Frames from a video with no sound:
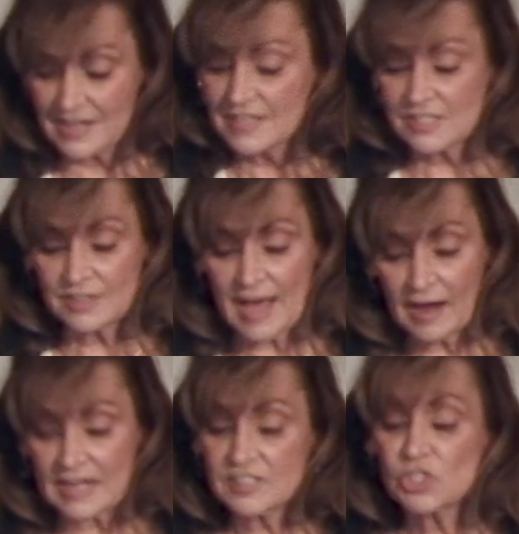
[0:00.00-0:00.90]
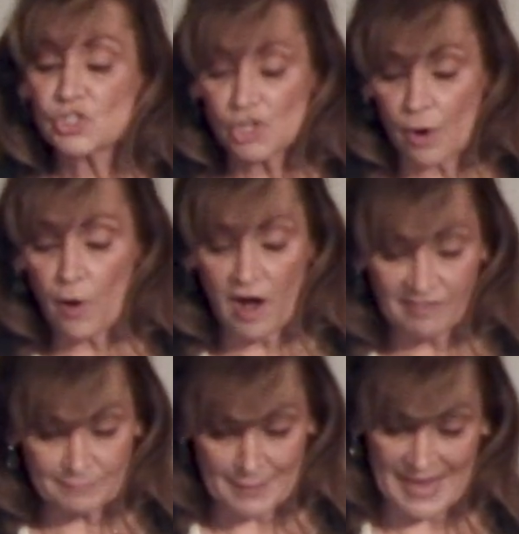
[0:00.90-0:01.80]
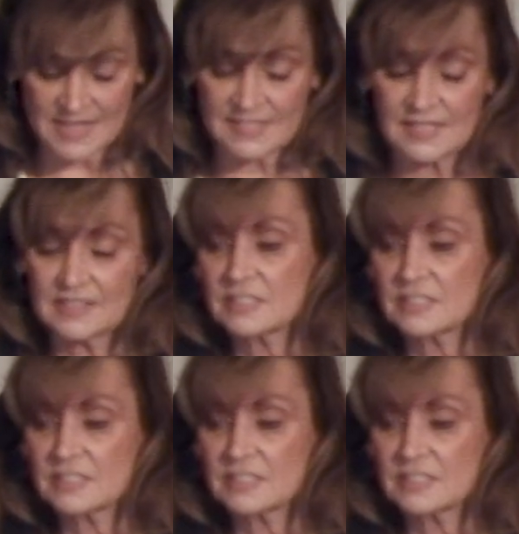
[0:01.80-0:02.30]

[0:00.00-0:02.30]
So that is so off base.